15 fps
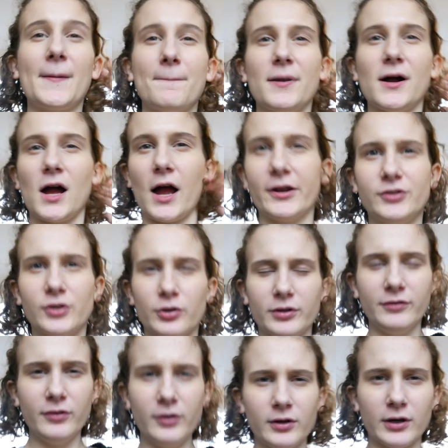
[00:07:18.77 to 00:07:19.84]
But I totally
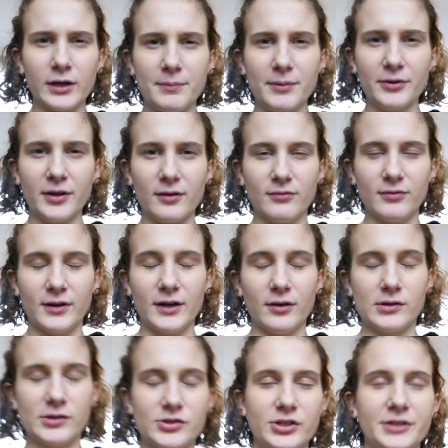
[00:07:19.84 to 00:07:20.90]
forgot about that video I
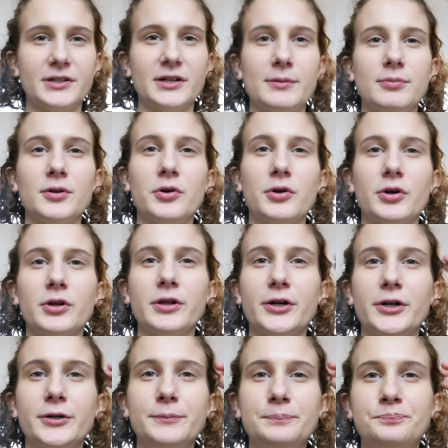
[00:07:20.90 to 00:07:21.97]
was trying to upload
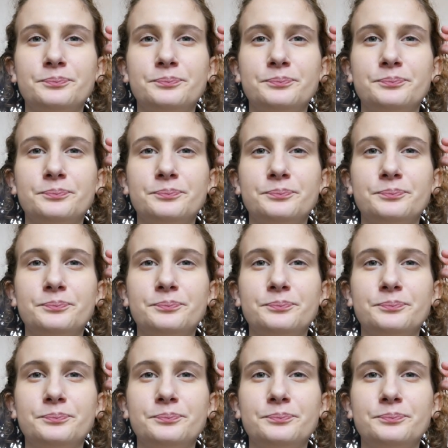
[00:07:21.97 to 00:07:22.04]
earlier.